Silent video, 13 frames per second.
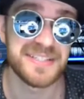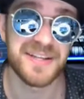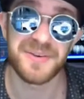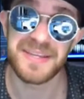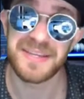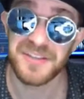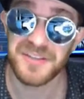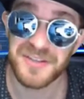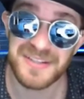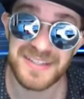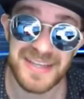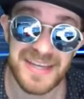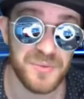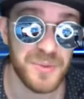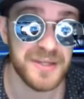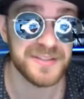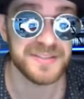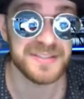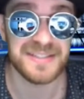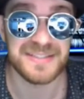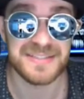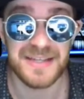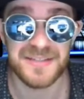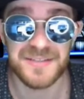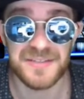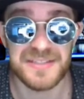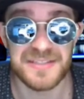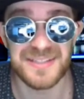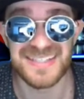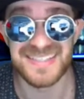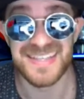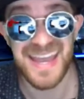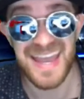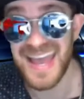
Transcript: You know, he couldn't get a win on the Contender Series,